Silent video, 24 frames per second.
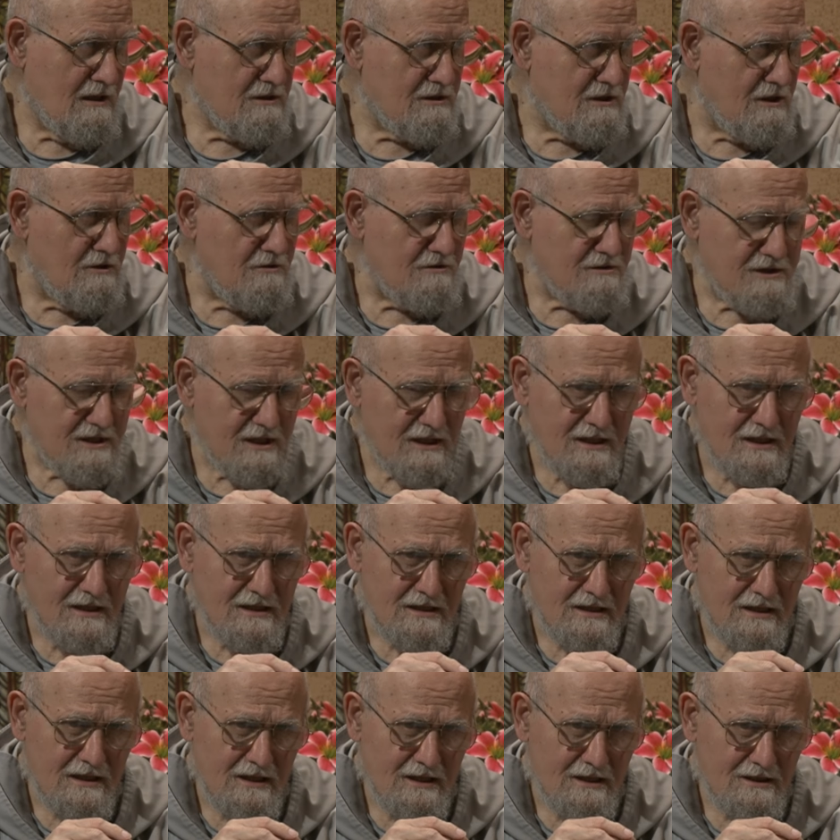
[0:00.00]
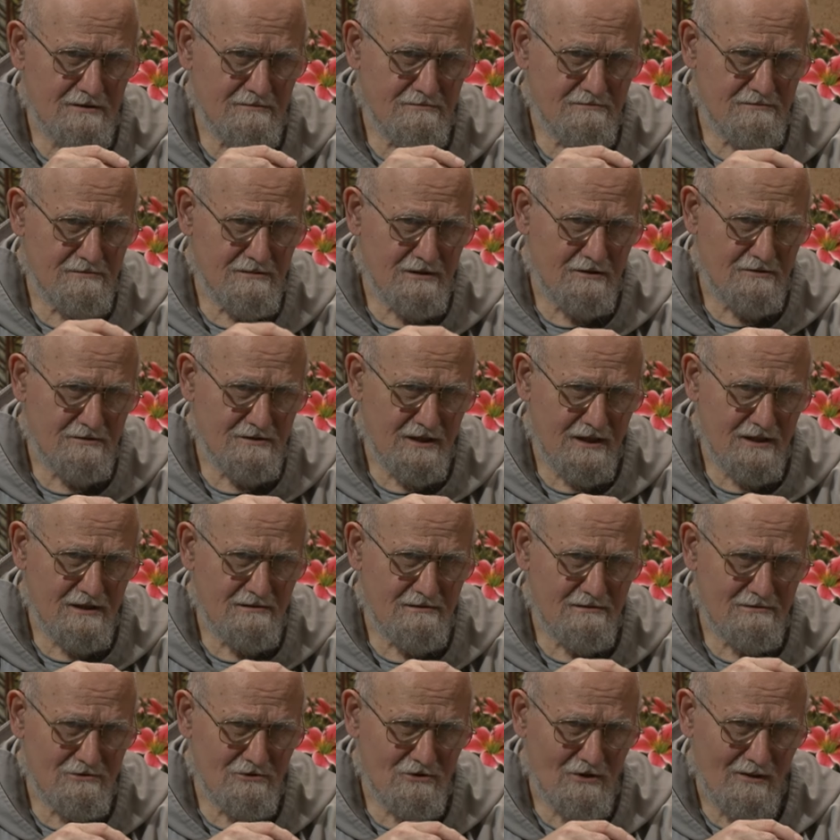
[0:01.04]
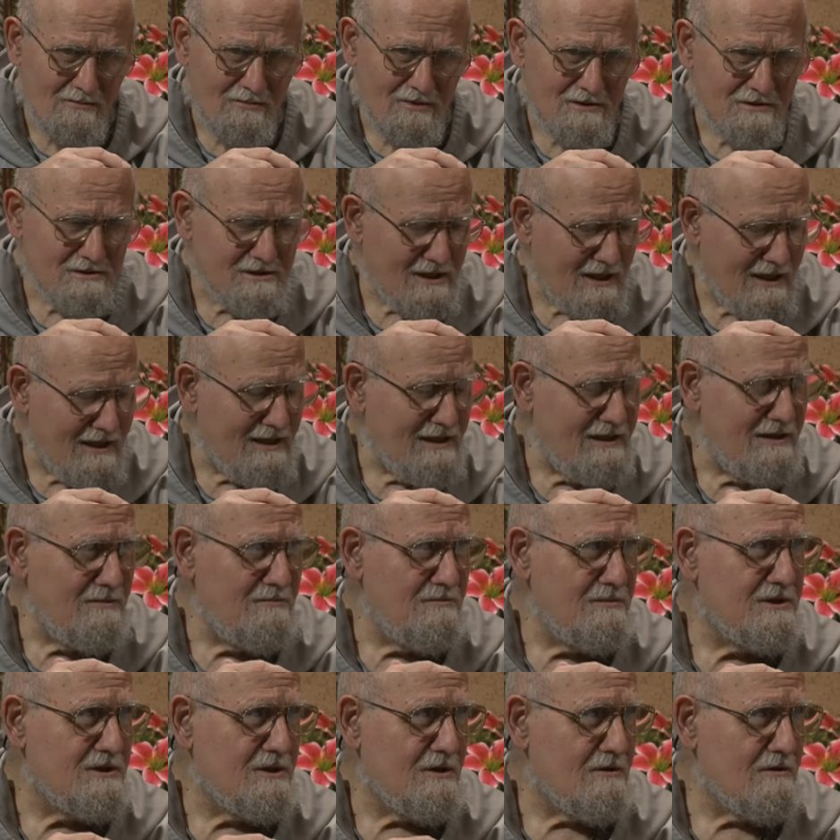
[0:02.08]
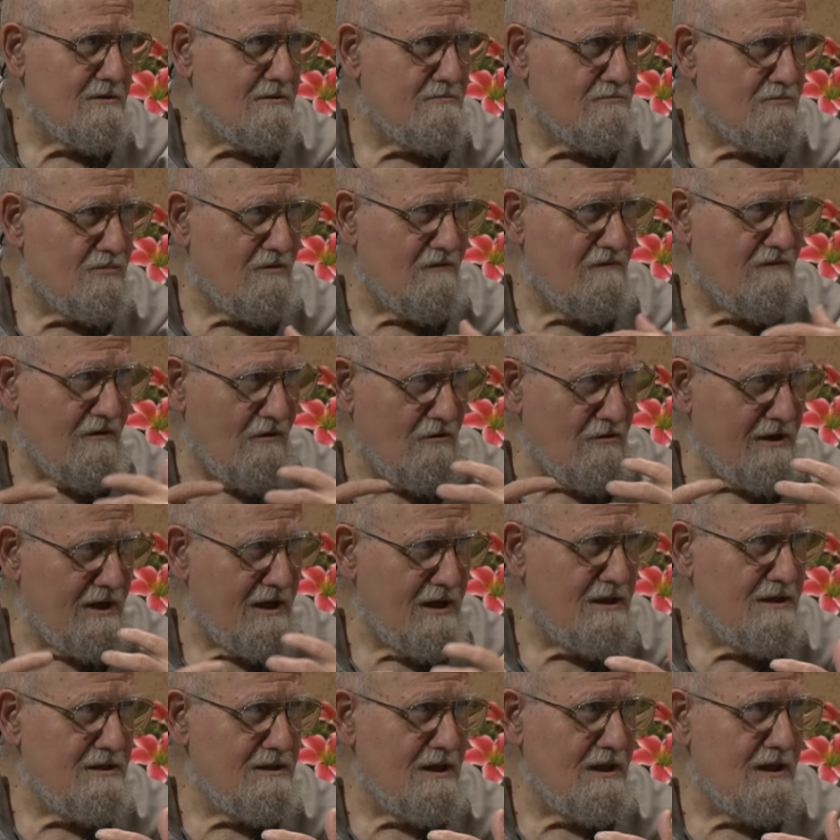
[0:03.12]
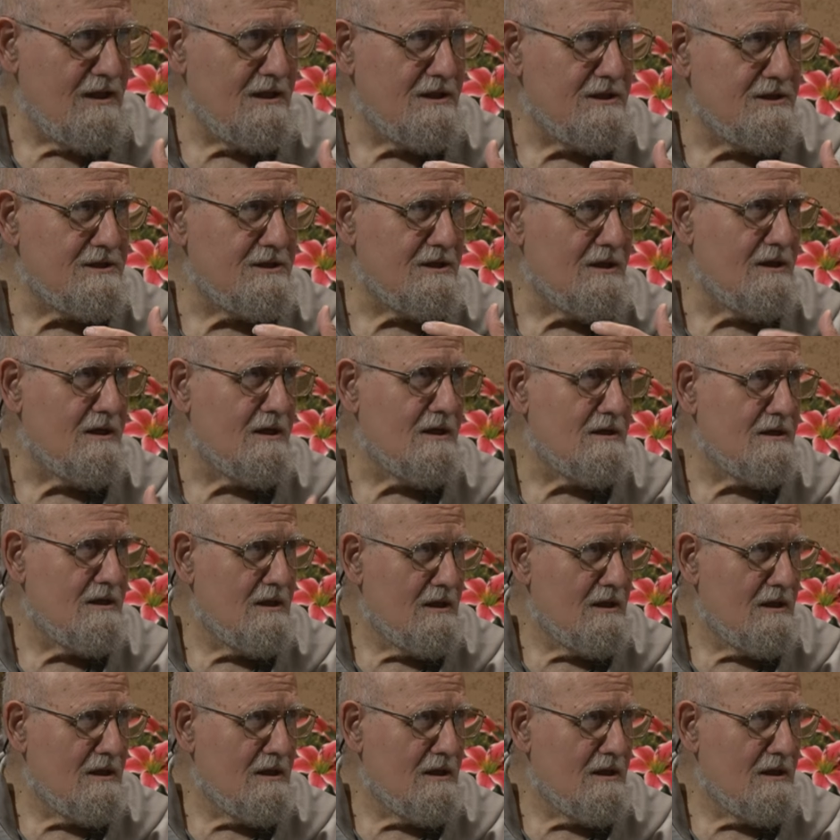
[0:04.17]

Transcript: Do you think uh, do you think the troubled times are provoking this? Uh,